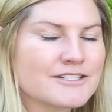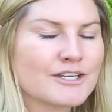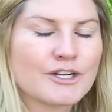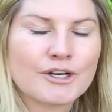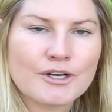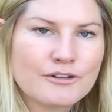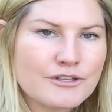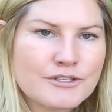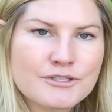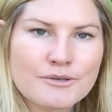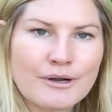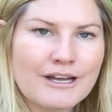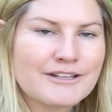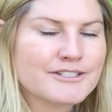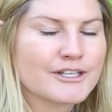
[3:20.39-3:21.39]
going to hurt the
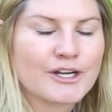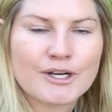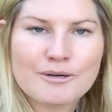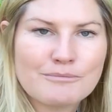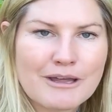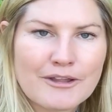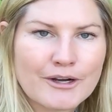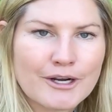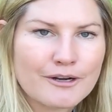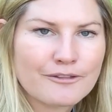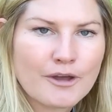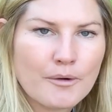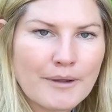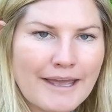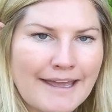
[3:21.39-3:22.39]
soil. It's going to hurt Mother Earth.
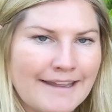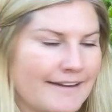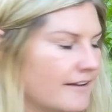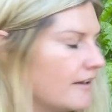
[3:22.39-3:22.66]
Okay?